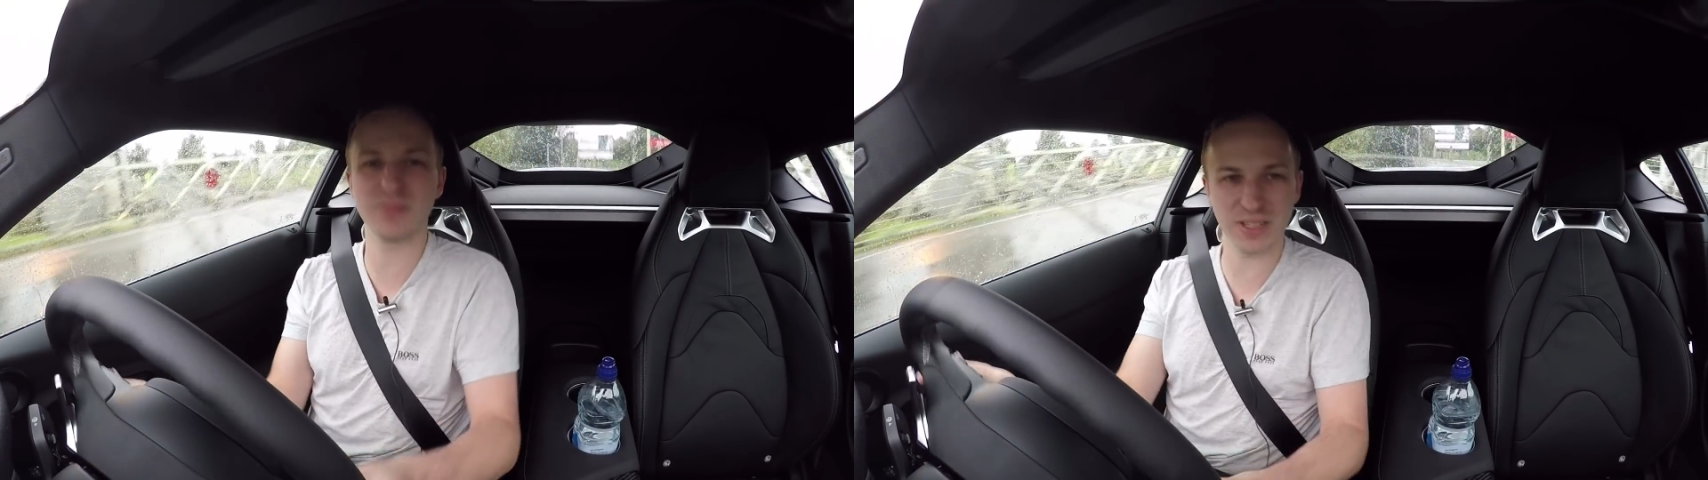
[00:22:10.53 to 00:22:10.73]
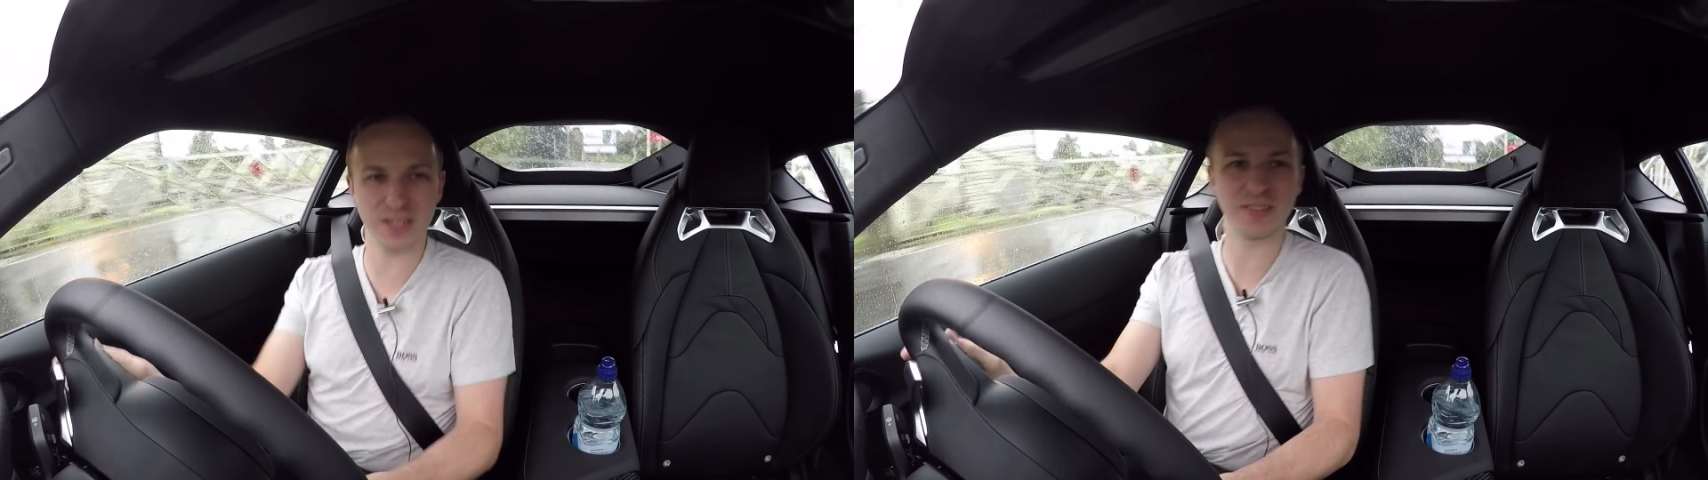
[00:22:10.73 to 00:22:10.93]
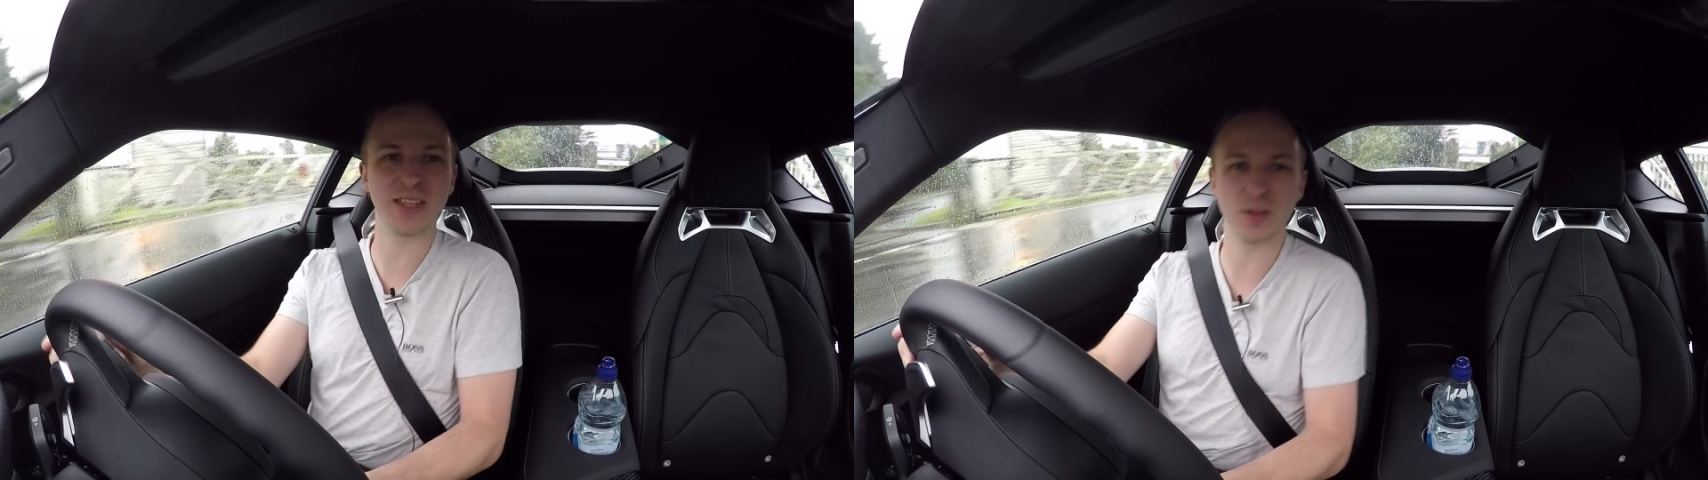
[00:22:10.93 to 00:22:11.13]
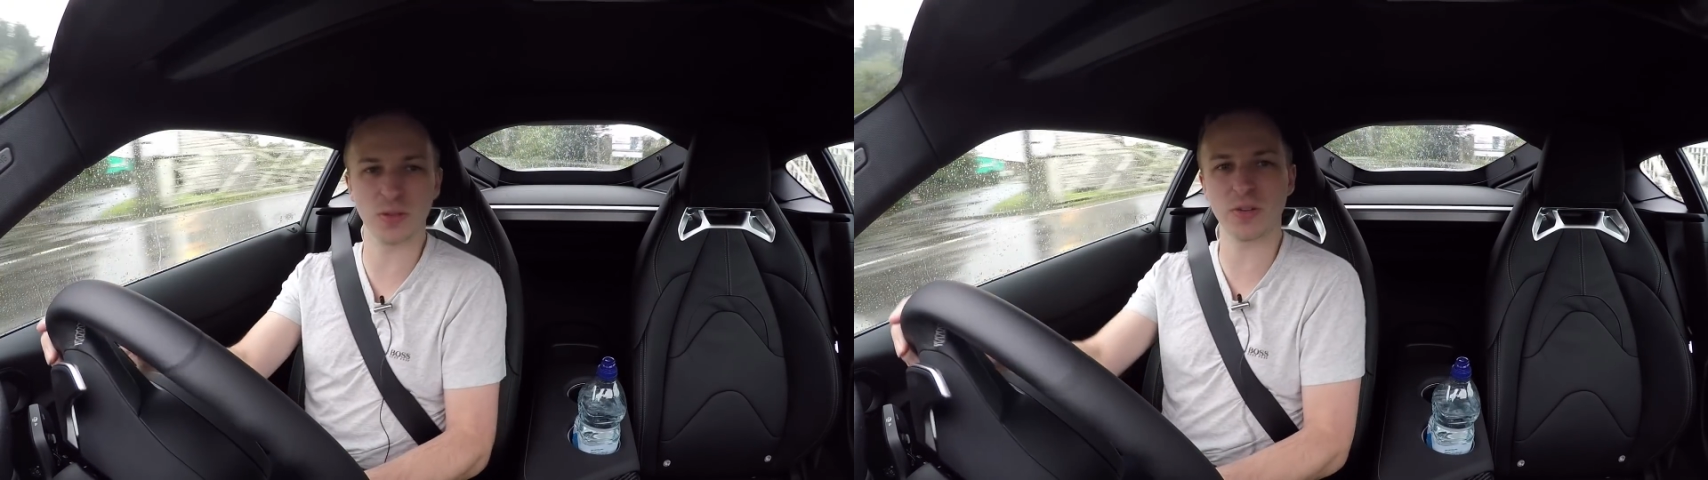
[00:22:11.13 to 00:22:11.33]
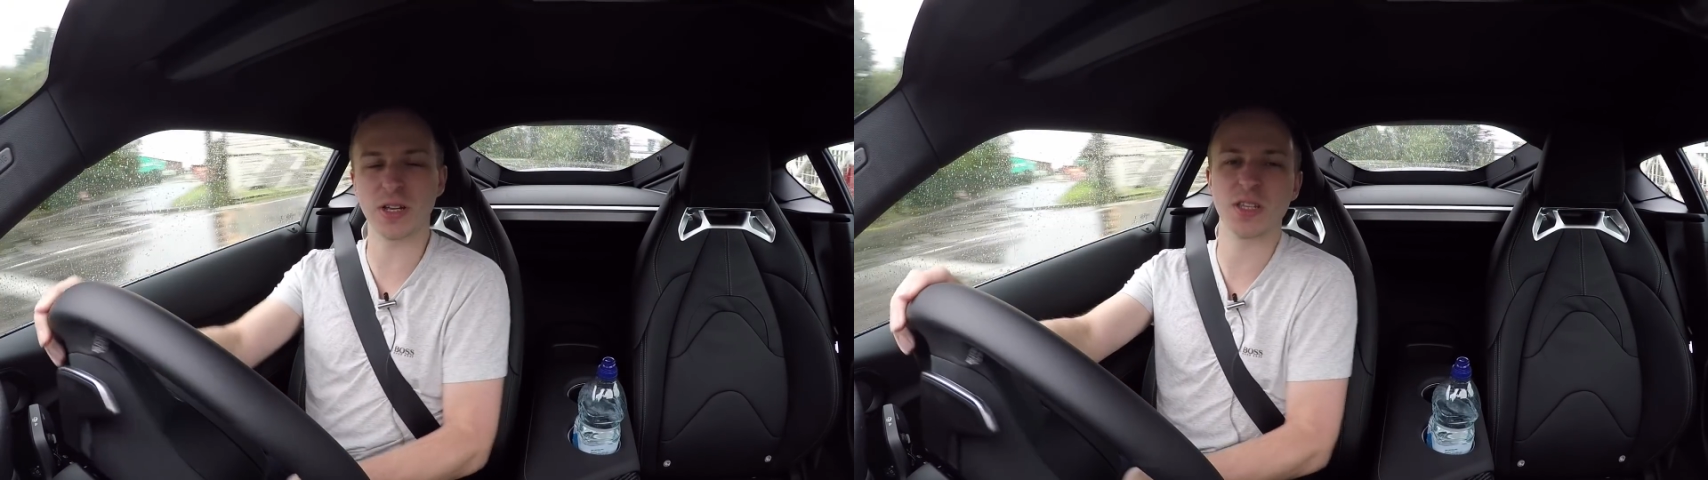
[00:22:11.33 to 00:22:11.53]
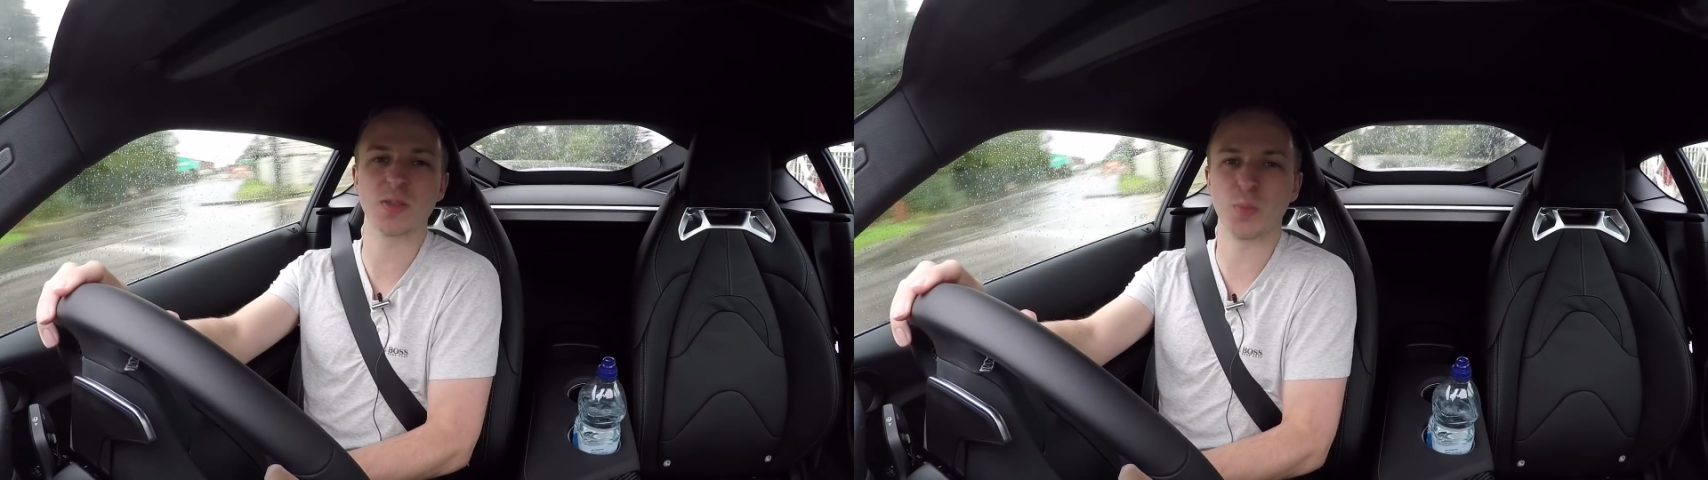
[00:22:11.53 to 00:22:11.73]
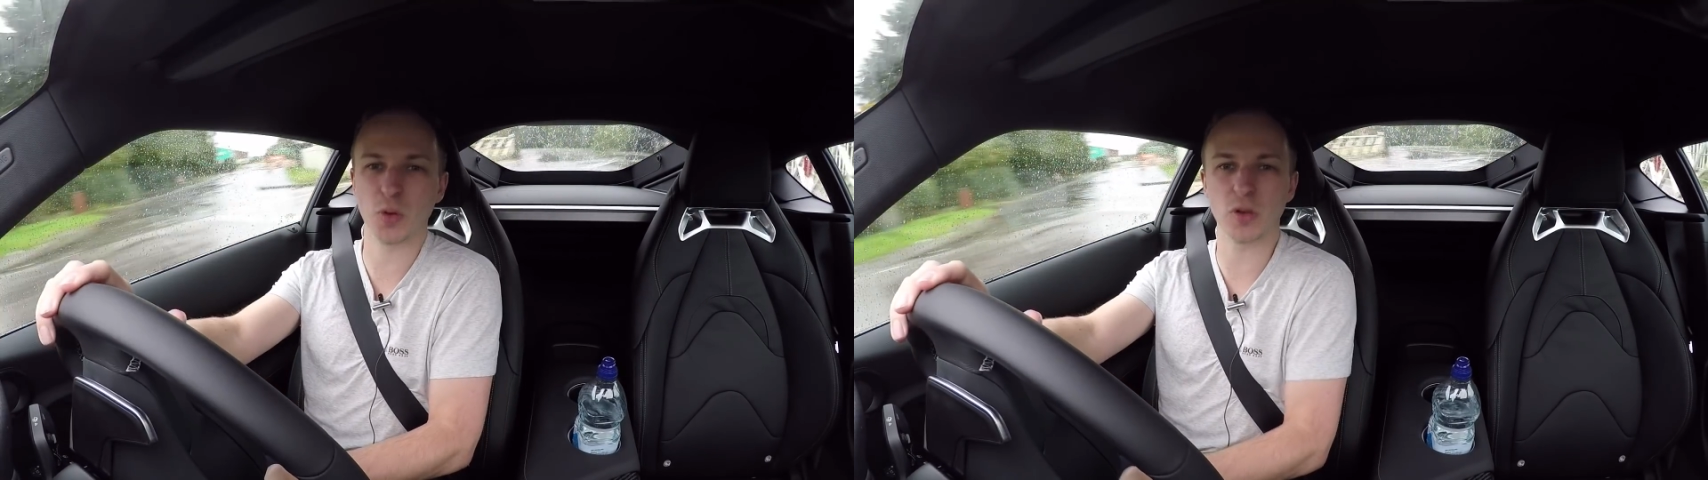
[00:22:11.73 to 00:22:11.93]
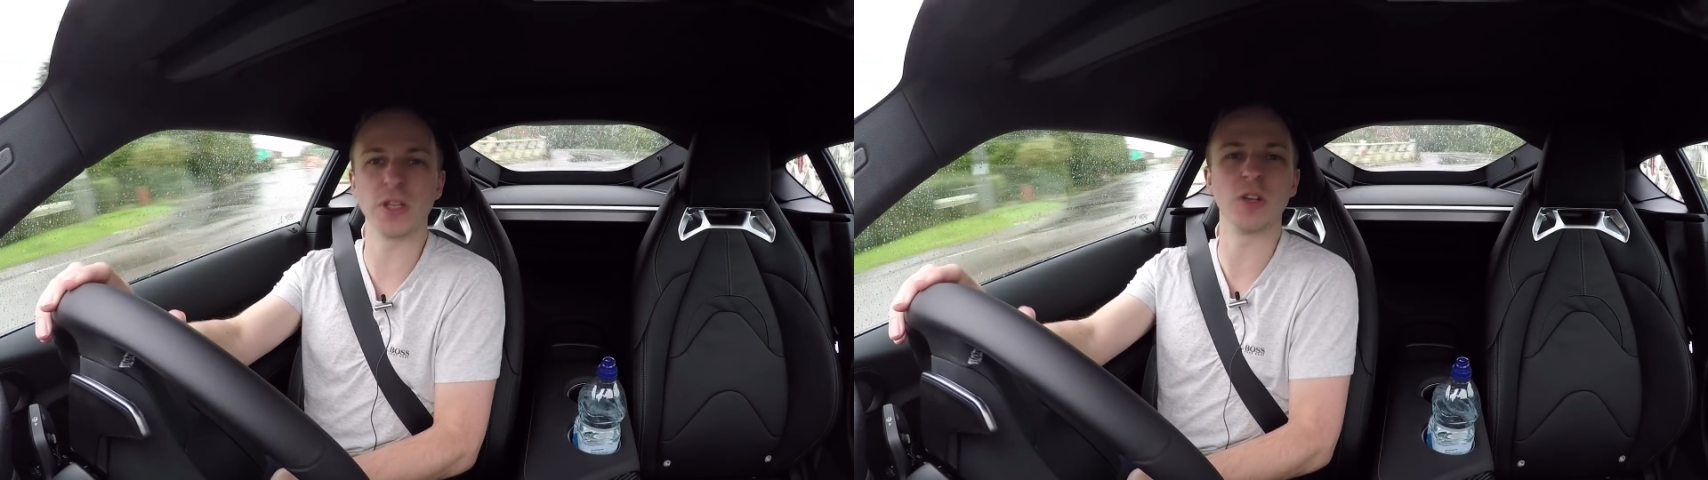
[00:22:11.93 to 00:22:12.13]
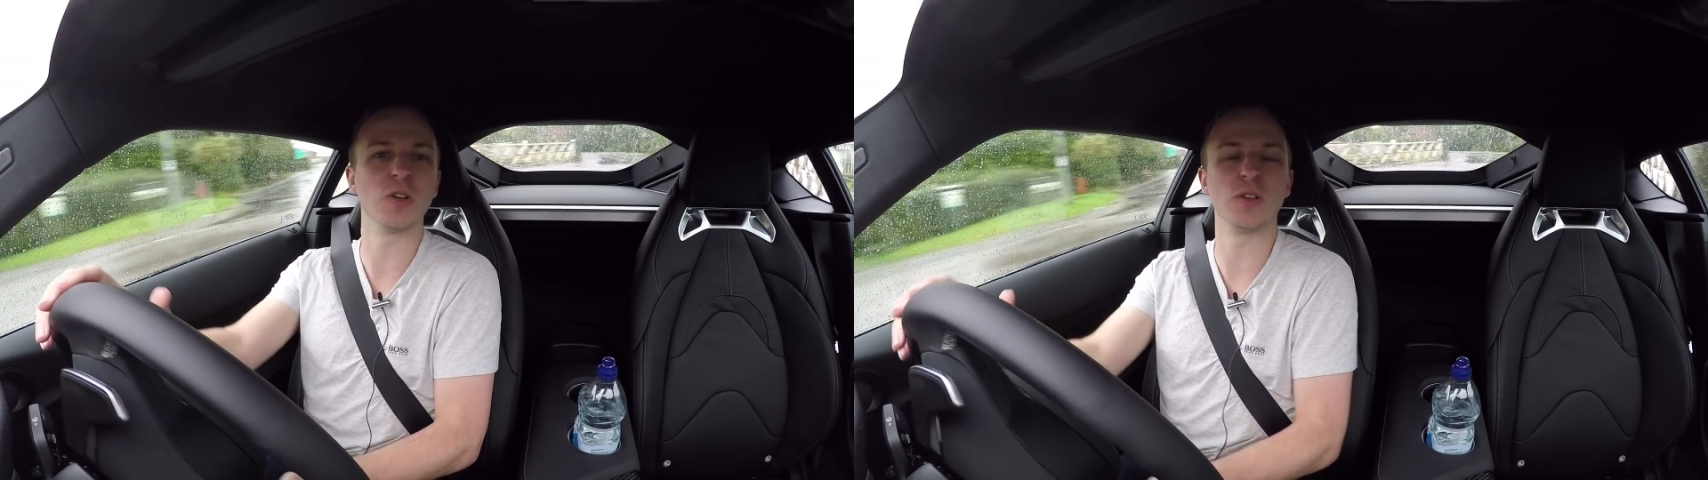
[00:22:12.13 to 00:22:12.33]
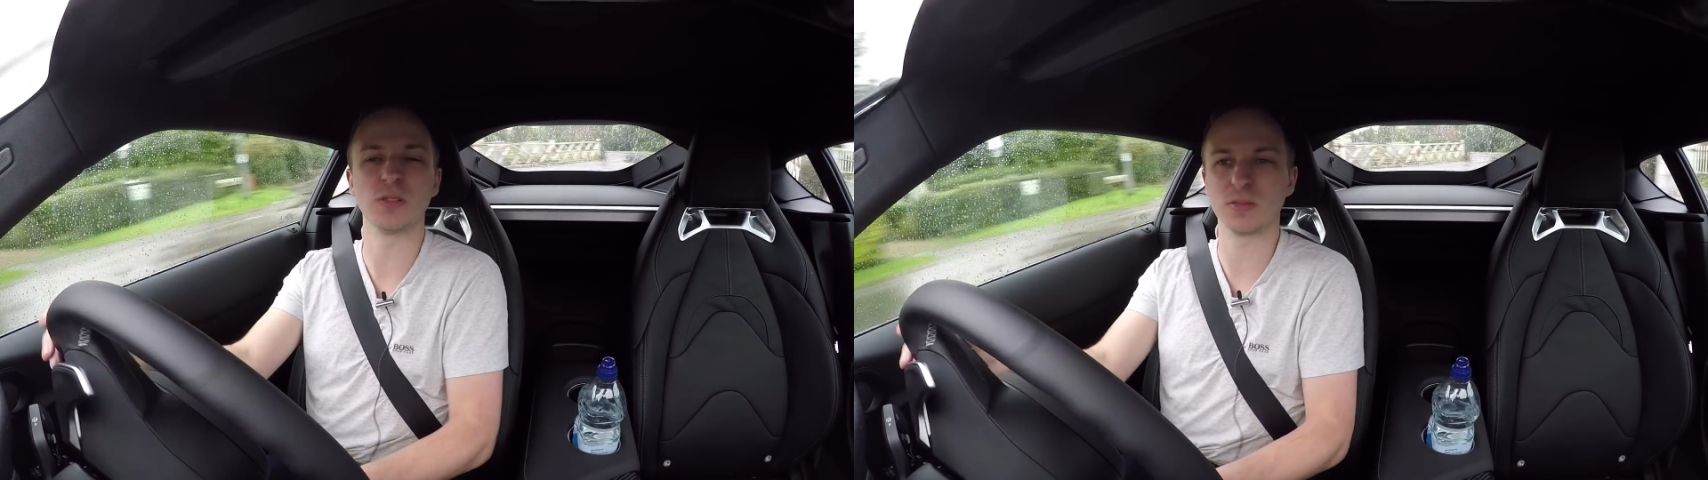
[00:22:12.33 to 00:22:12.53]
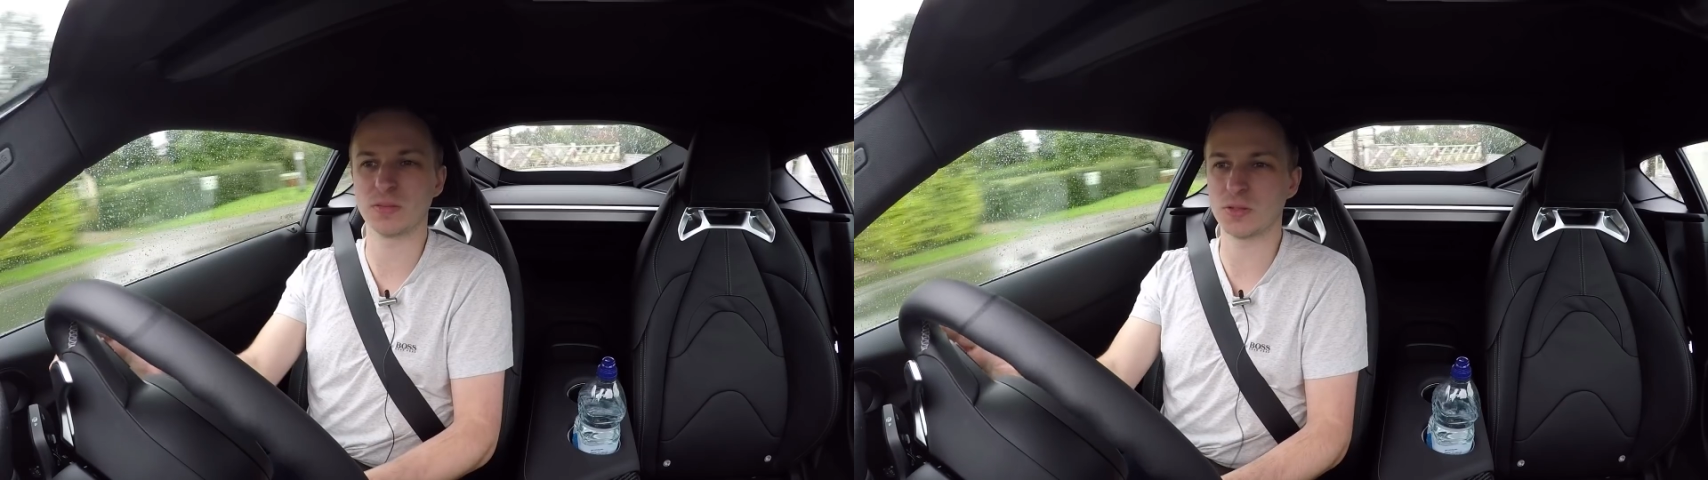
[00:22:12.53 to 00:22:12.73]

I didn't think it was very sporty or